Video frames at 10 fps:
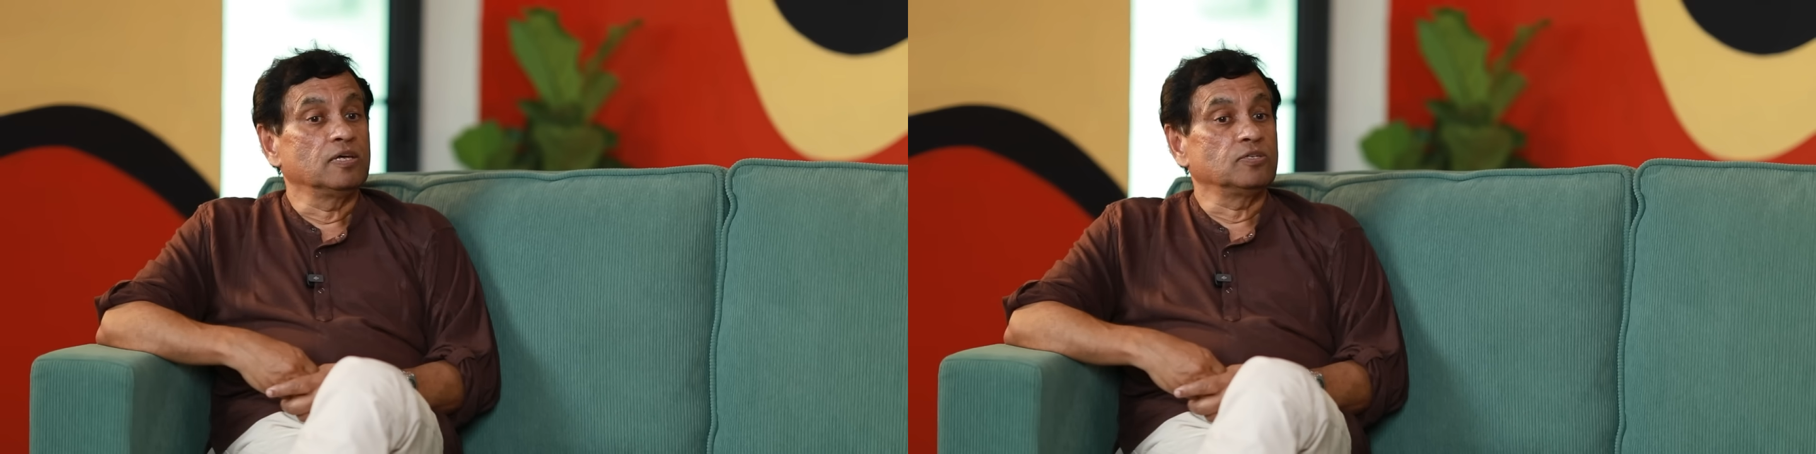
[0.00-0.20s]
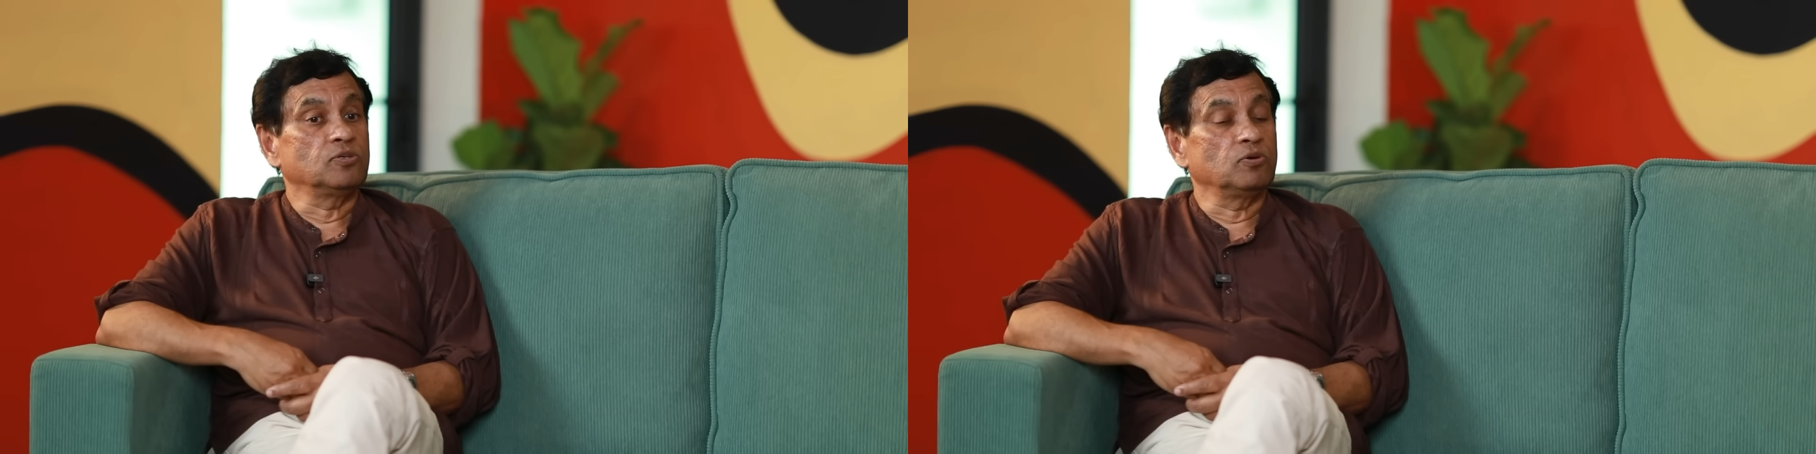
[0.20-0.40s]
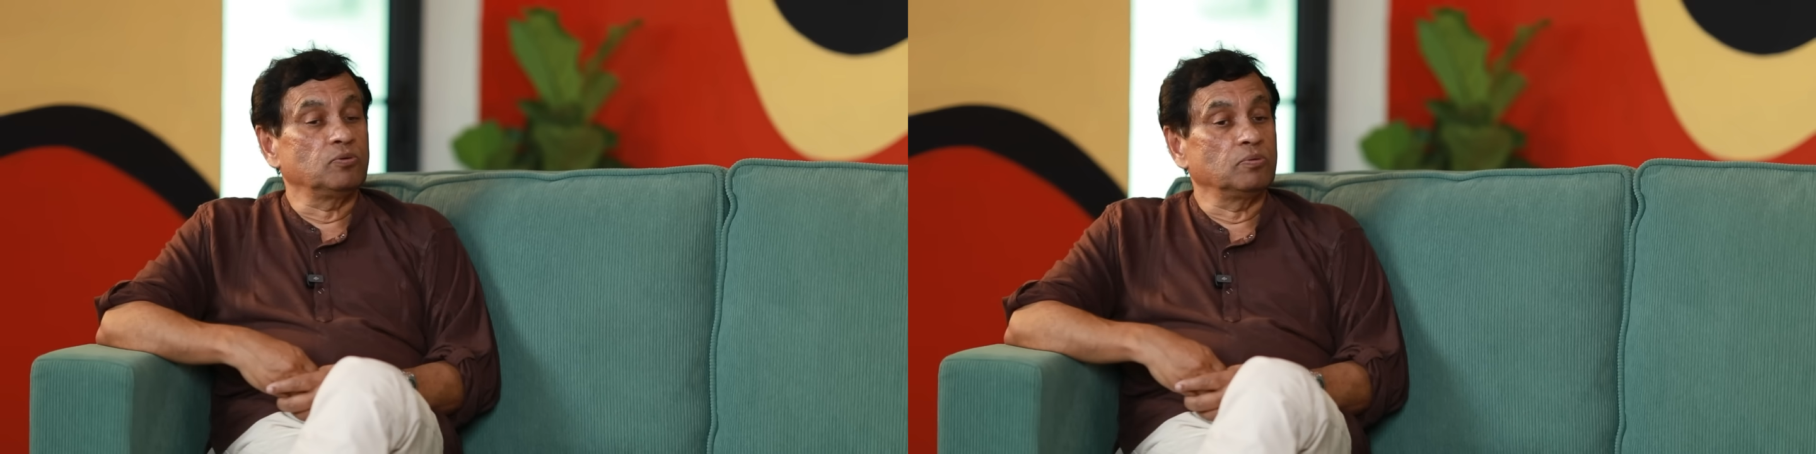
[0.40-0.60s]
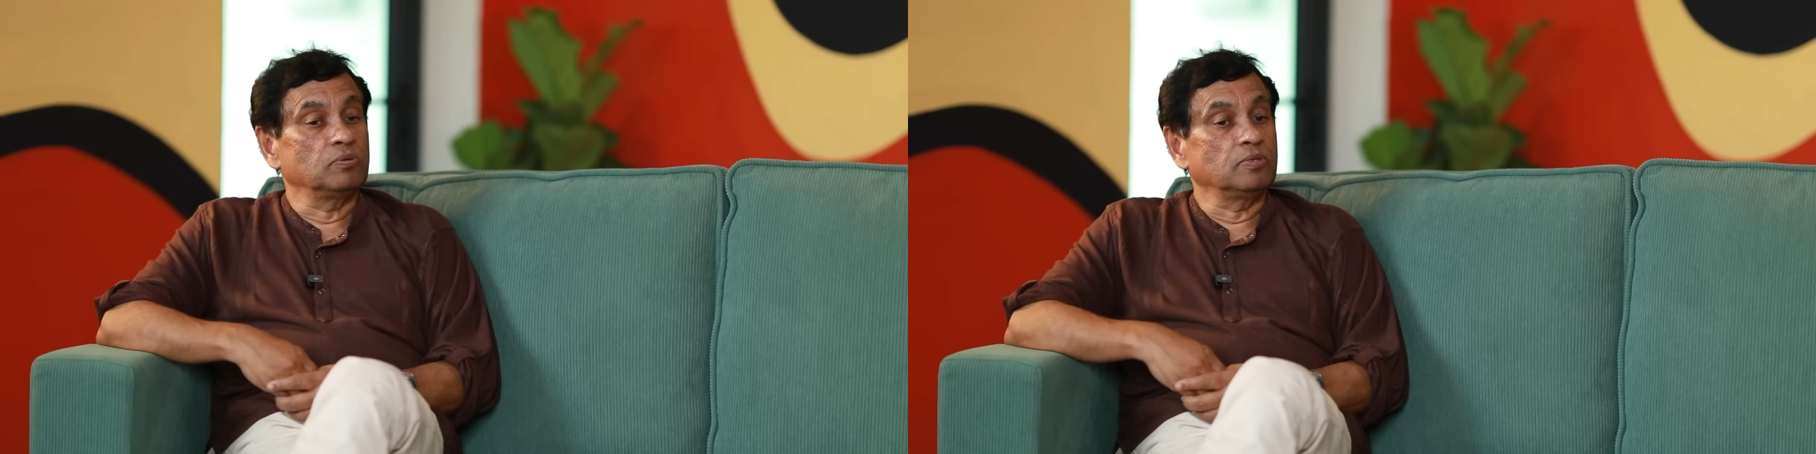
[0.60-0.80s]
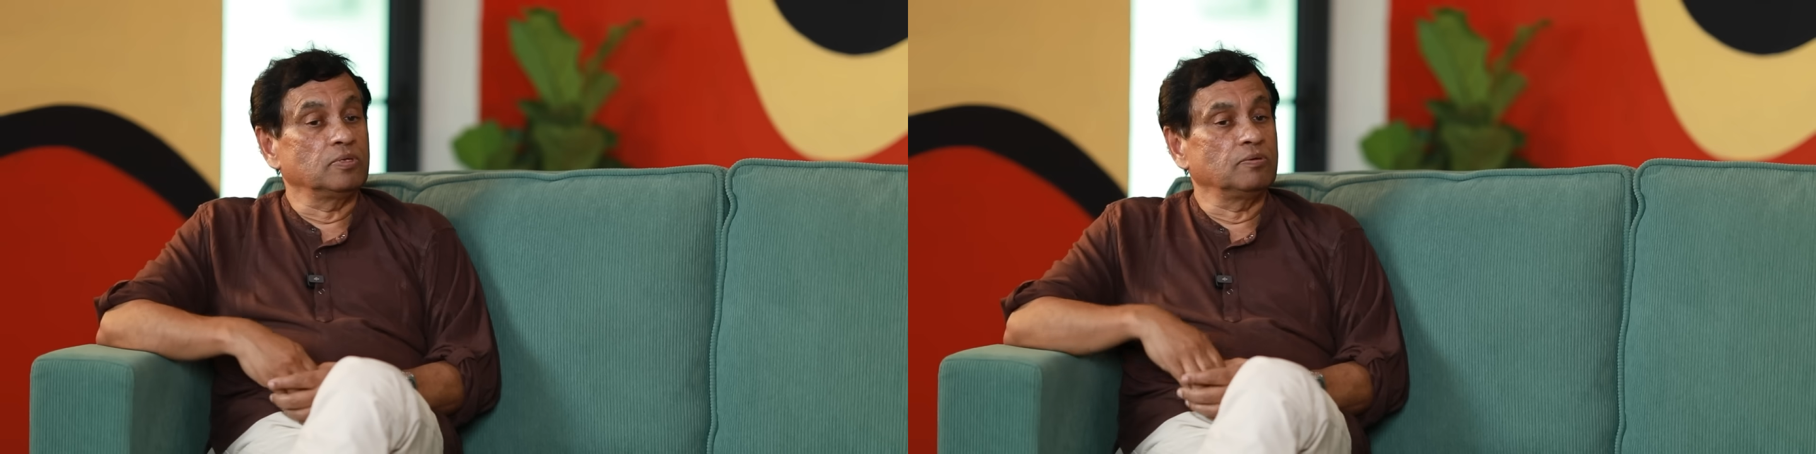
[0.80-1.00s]
So
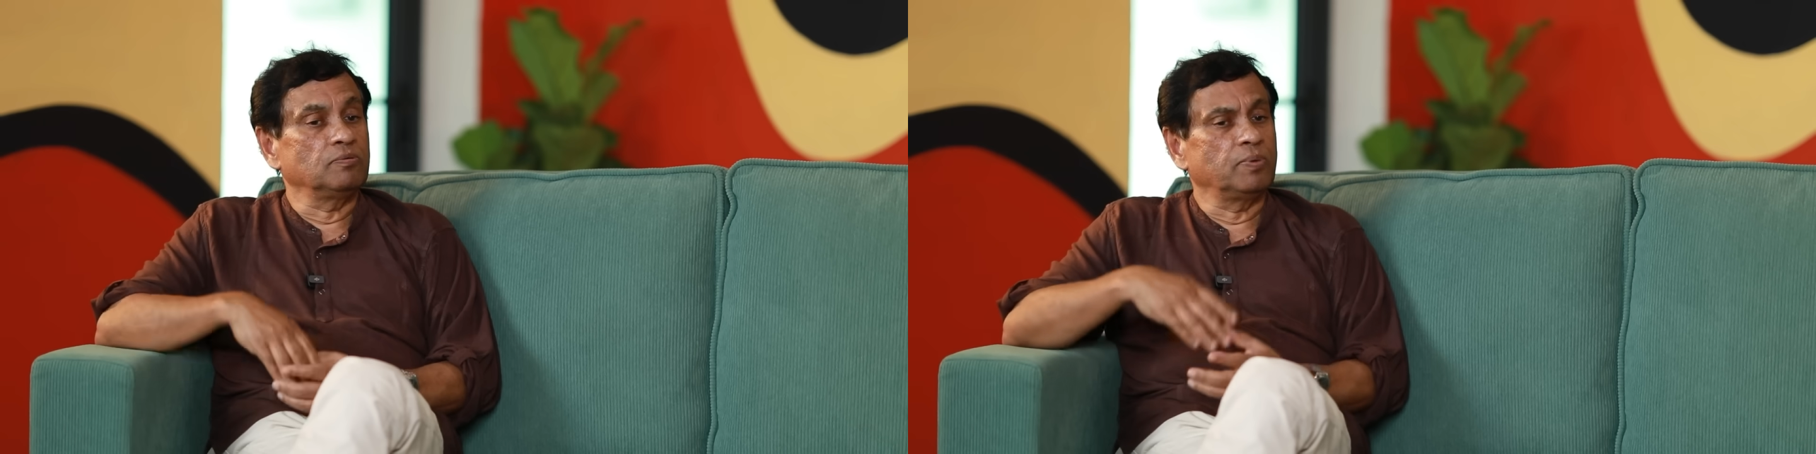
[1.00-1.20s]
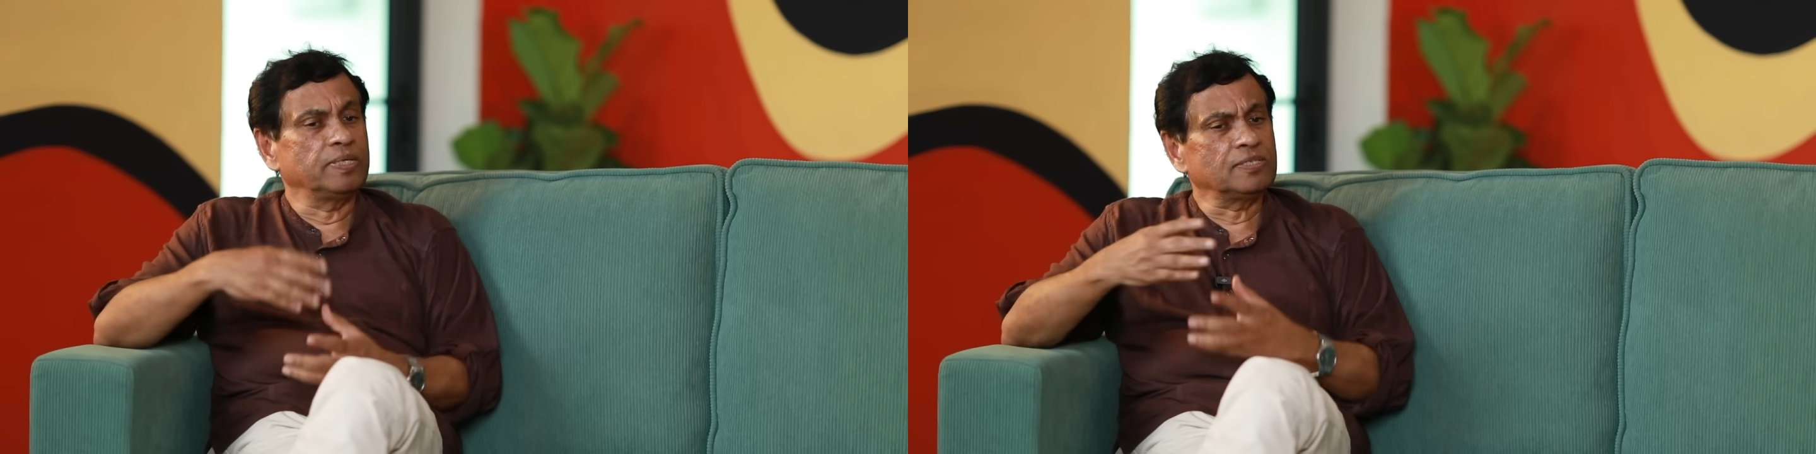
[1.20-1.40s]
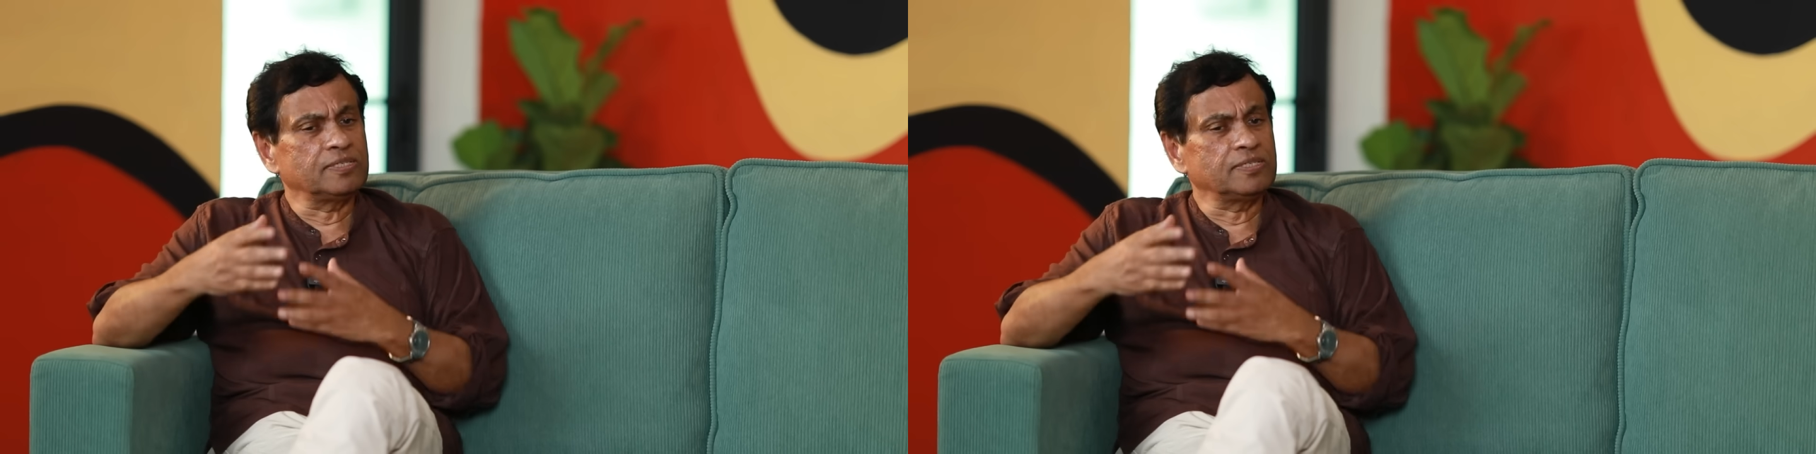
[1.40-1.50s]
when the